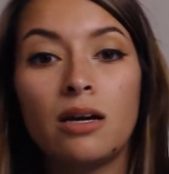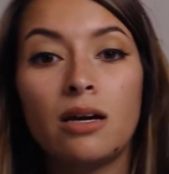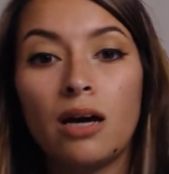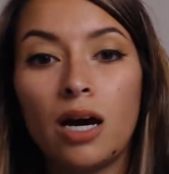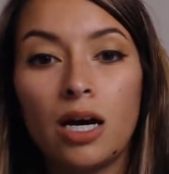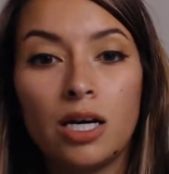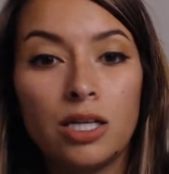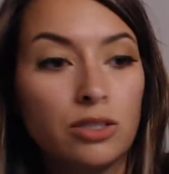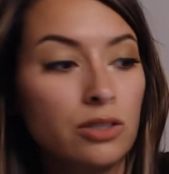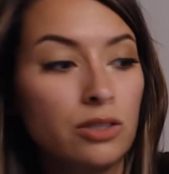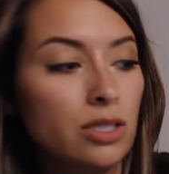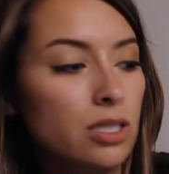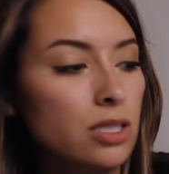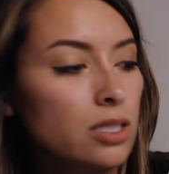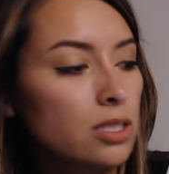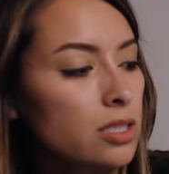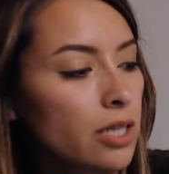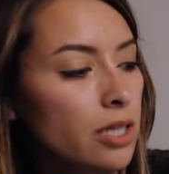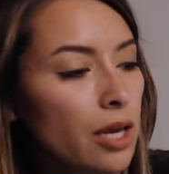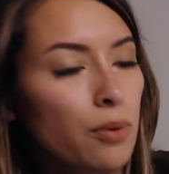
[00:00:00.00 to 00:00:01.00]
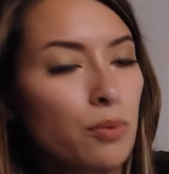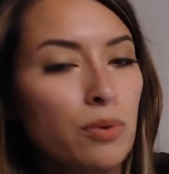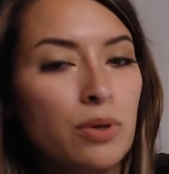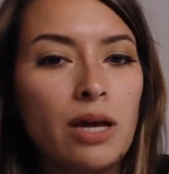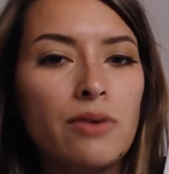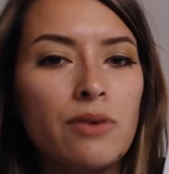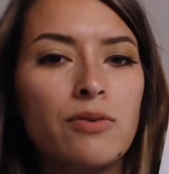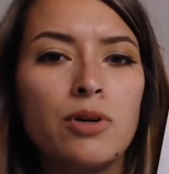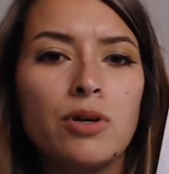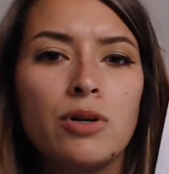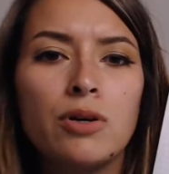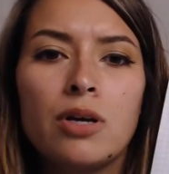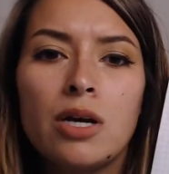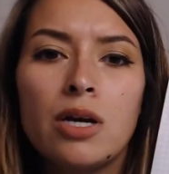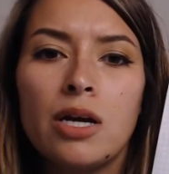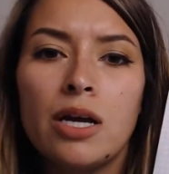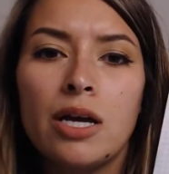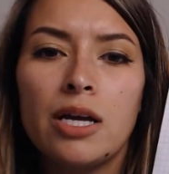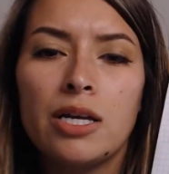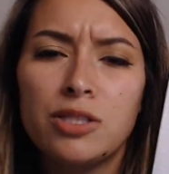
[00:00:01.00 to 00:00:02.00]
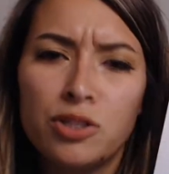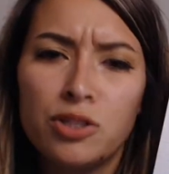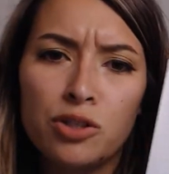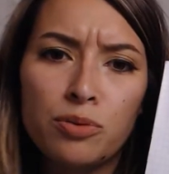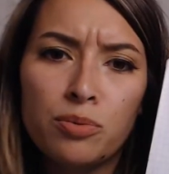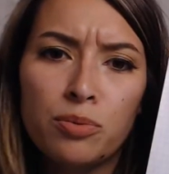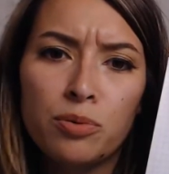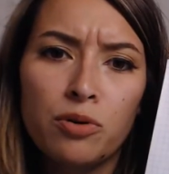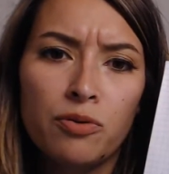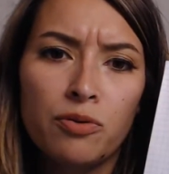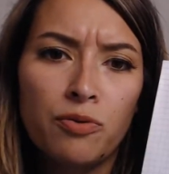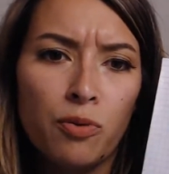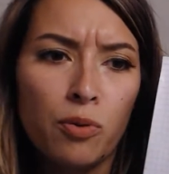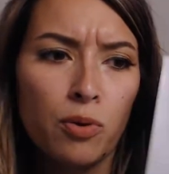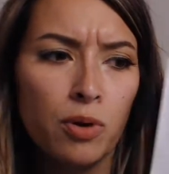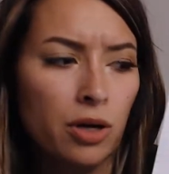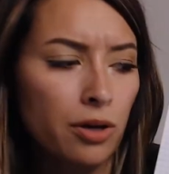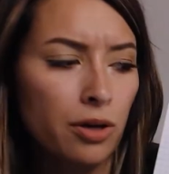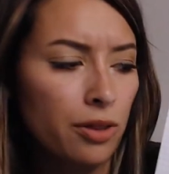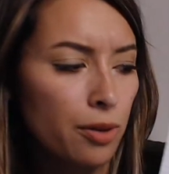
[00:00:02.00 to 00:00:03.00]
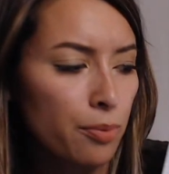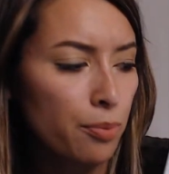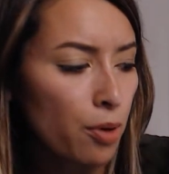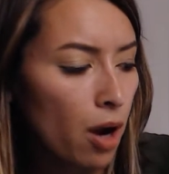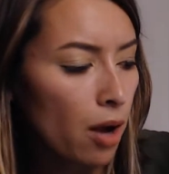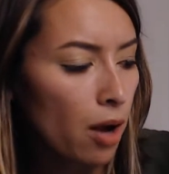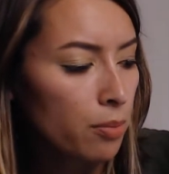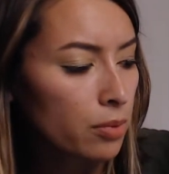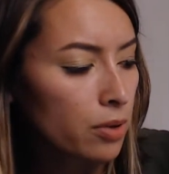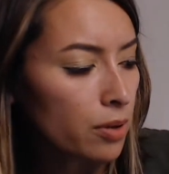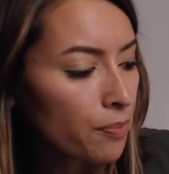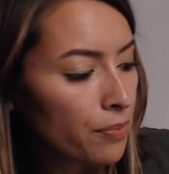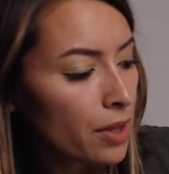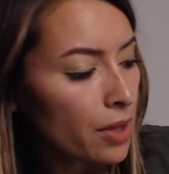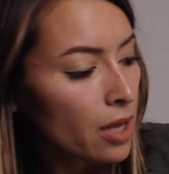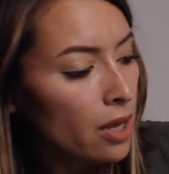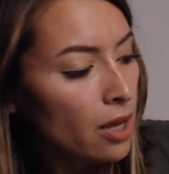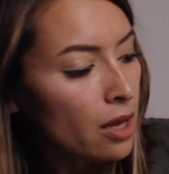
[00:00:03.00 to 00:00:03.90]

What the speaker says: hundreds, okay, whatever is suitable for the problem.